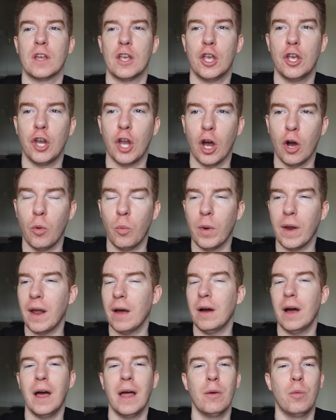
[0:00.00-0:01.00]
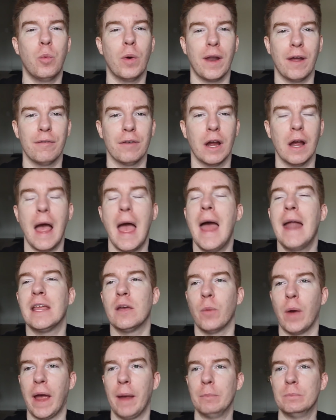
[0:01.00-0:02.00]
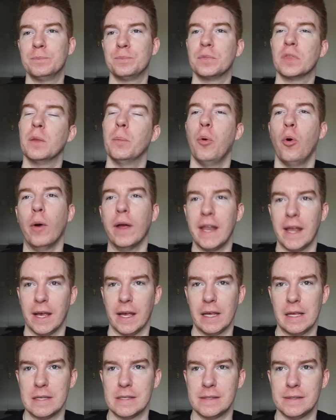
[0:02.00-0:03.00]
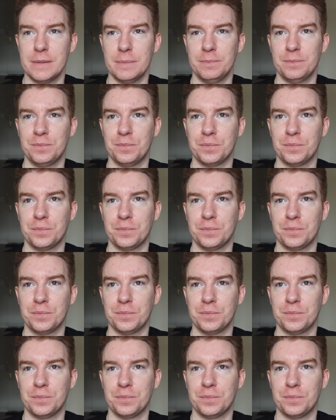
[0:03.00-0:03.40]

You know, what? whatever. Anyway, the point is,